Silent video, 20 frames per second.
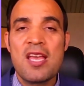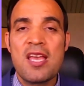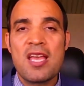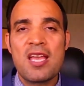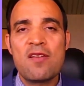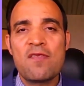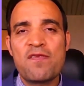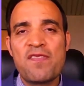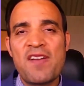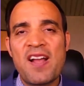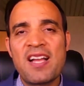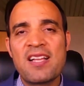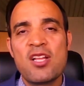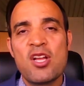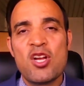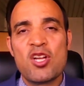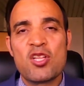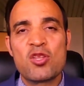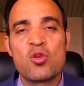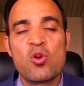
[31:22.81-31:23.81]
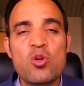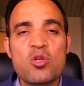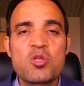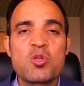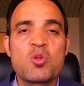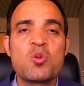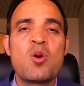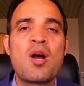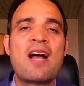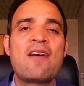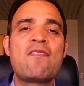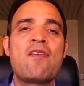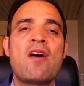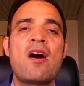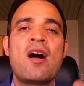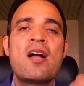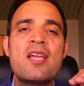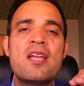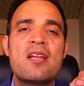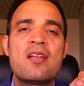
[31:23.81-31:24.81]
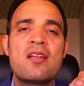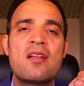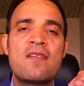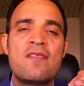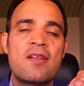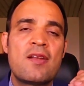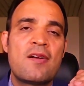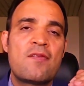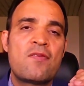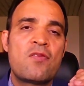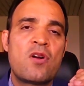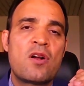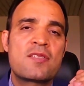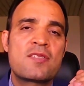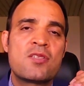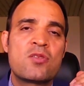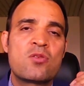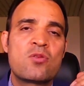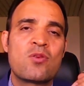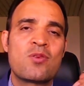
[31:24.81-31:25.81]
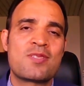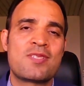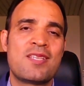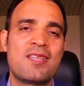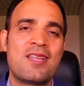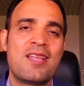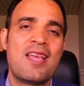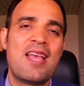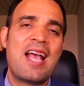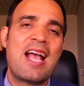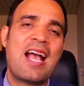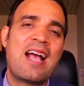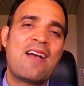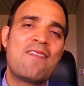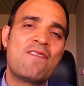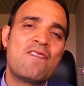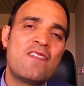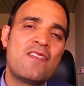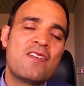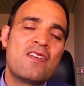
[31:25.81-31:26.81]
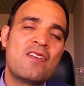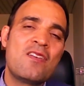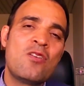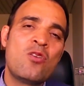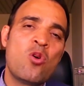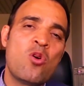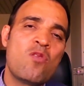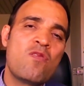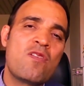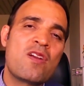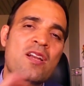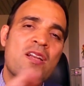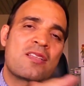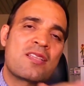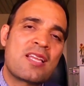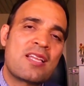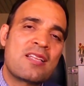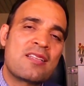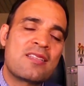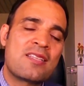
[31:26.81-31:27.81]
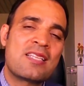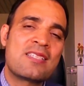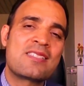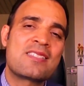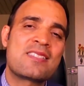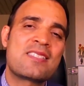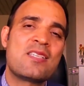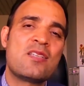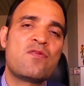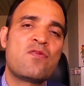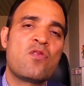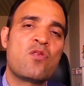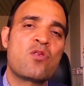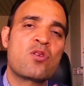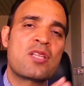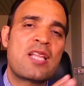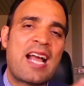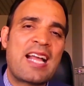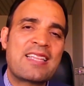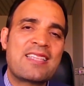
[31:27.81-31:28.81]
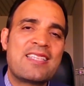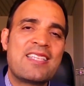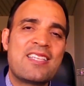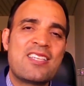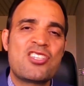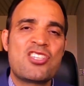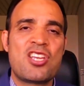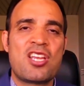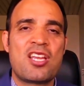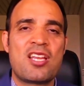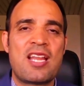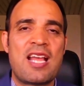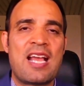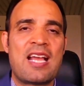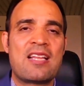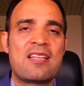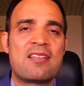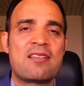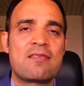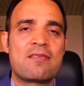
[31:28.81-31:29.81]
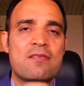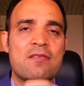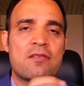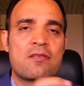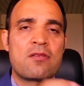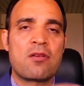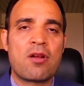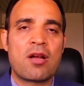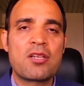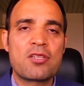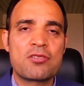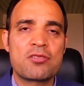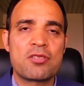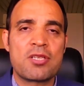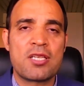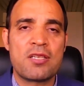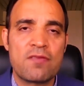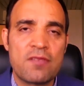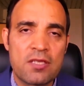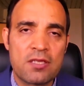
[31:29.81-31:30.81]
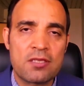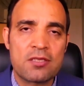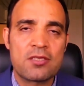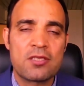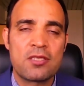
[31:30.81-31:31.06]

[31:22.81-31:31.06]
In fact, those who have higher level of oxytocin have lower tendency for the addiction and drug craving.